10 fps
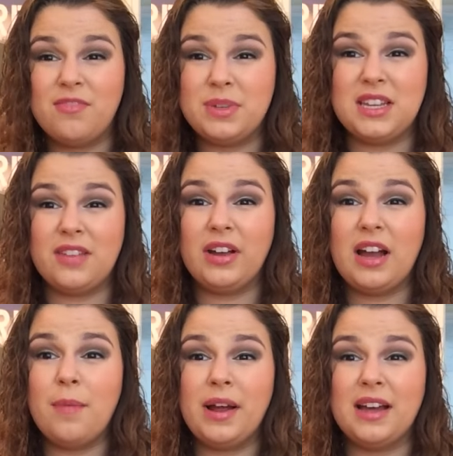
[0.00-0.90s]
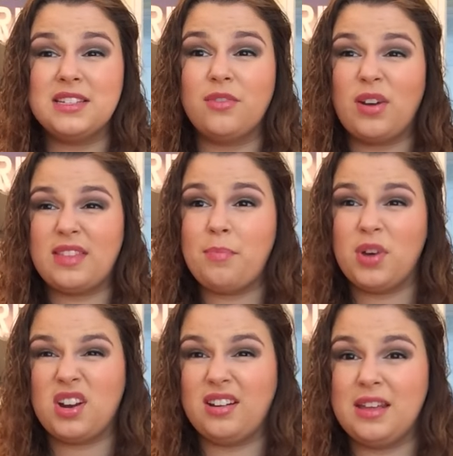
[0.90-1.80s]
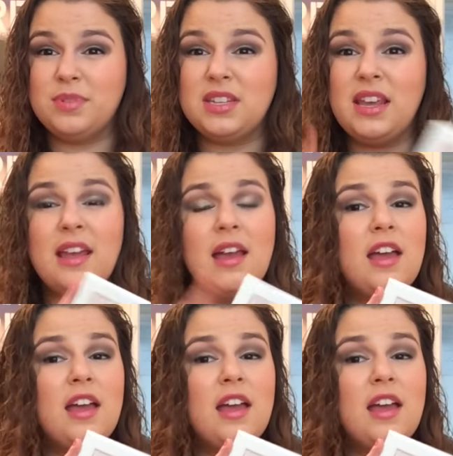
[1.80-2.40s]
of Pacifica because of what they put on Ipsy,